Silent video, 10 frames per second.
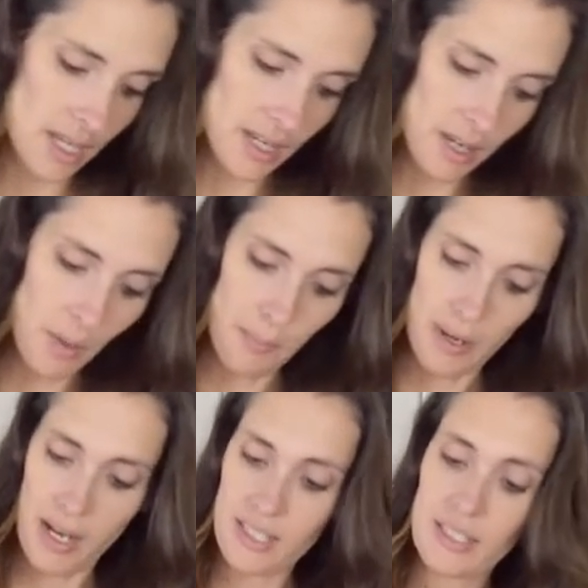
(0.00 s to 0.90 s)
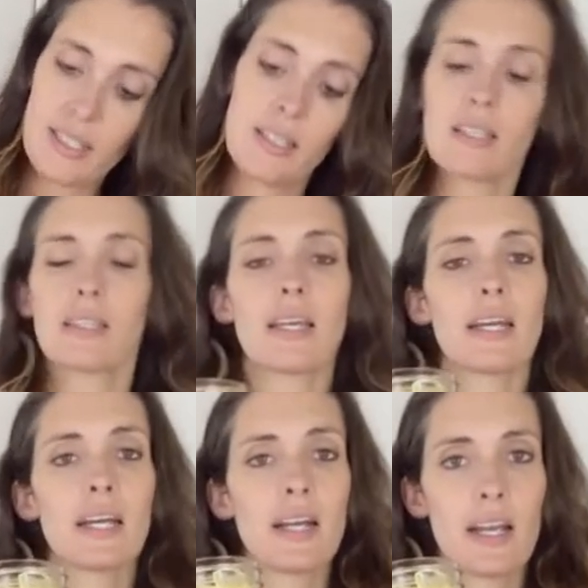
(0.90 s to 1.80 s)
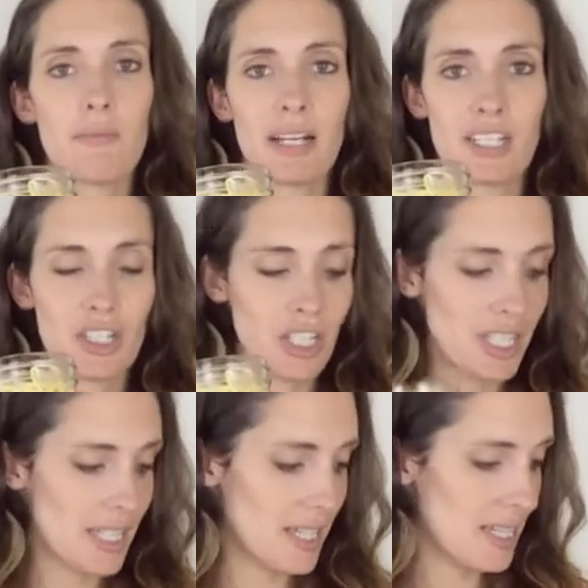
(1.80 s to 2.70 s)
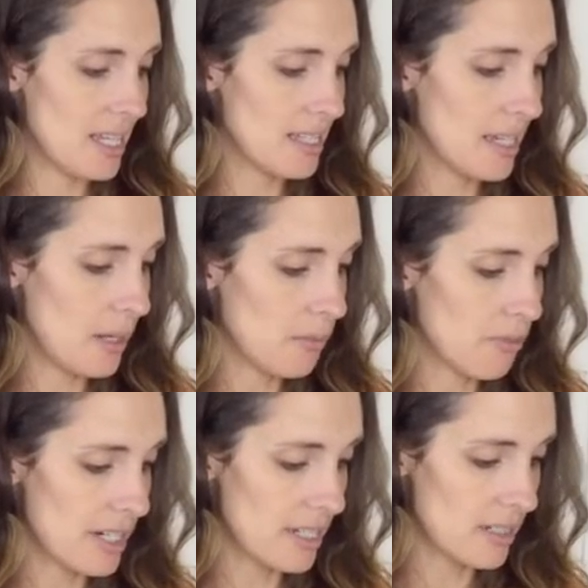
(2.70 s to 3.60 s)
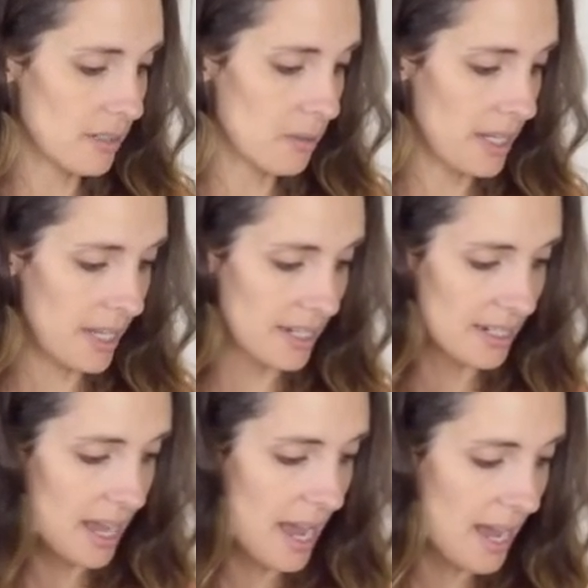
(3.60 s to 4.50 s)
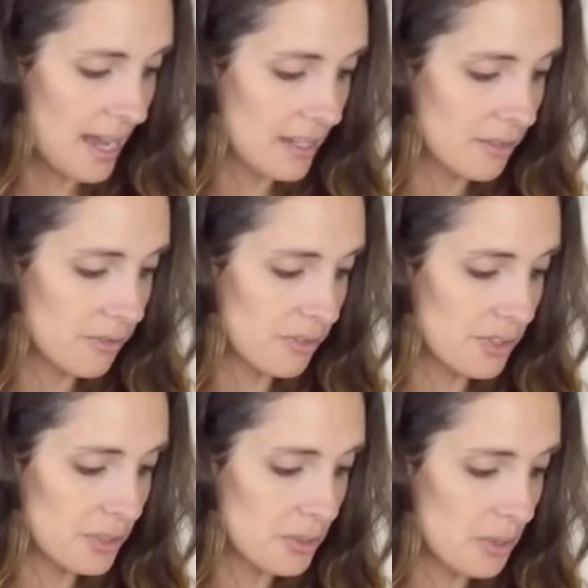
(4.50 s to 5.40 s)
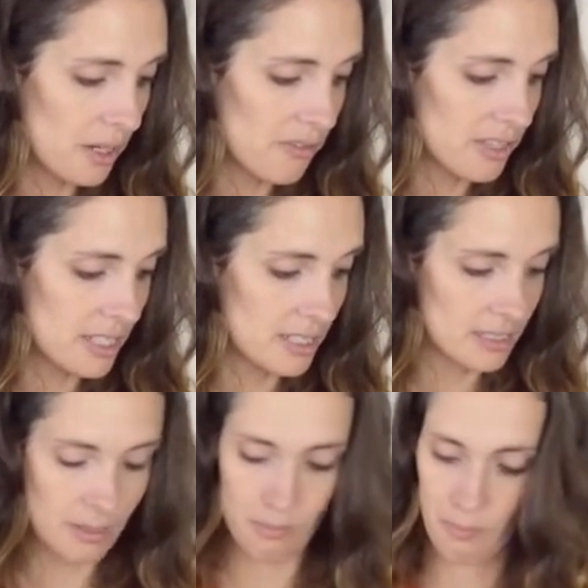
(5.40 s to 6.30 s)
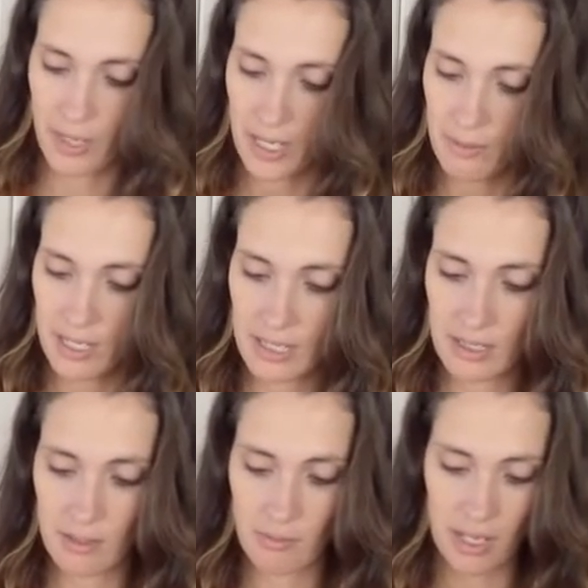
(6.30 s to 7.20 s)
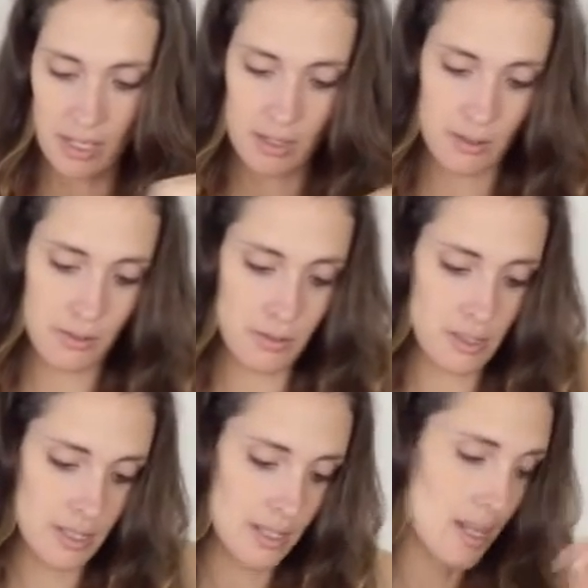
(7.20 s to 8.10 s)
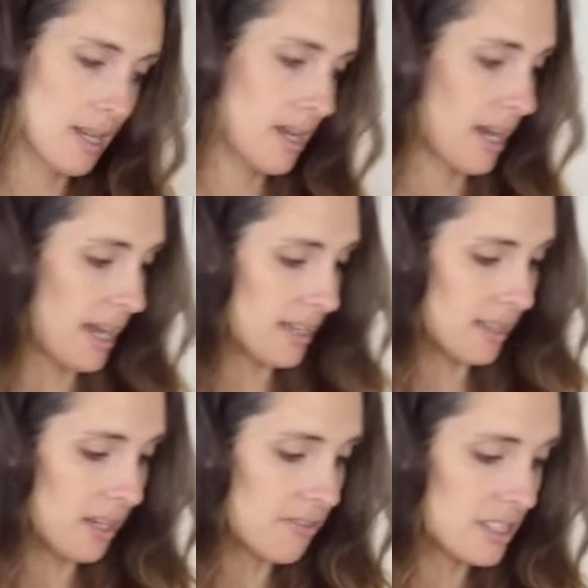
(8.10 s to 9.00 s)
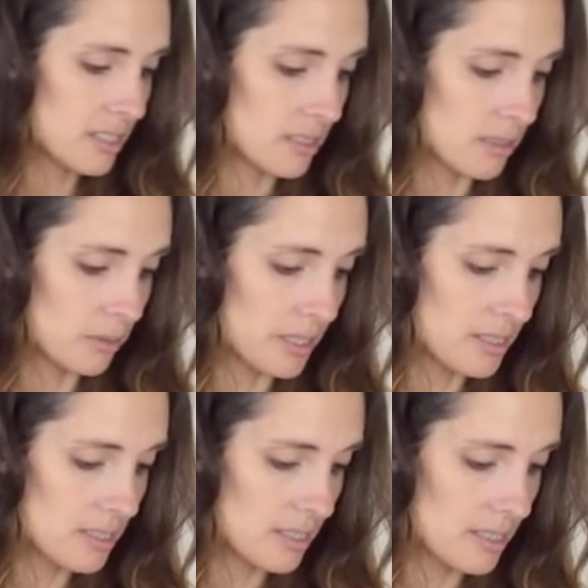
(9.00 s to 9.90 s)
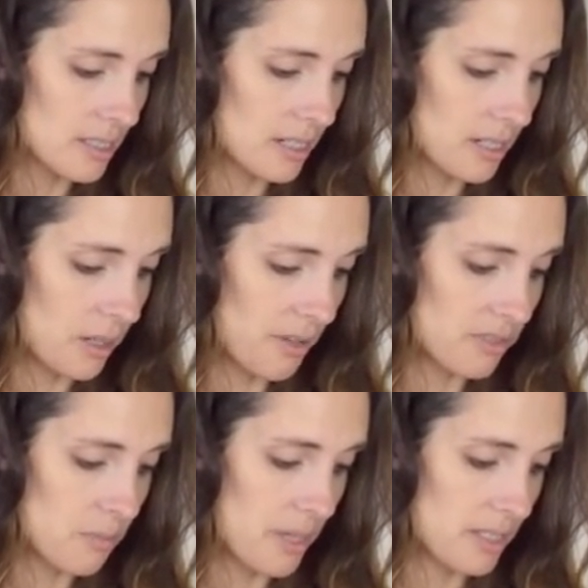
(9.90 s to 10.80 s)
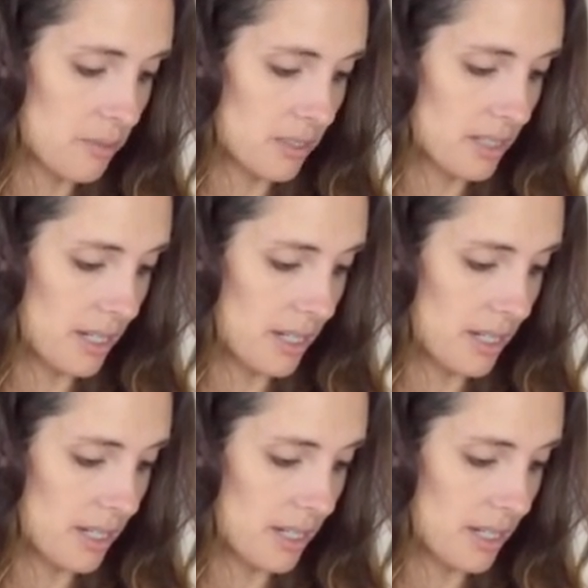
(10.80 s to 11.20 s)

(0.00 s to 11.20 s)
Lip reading: Okay, I got my pasta in there and my chicken, and now I'm ready to go ahead and add a few of these baby tomatoes. I love these little ones because then I don't have to mess with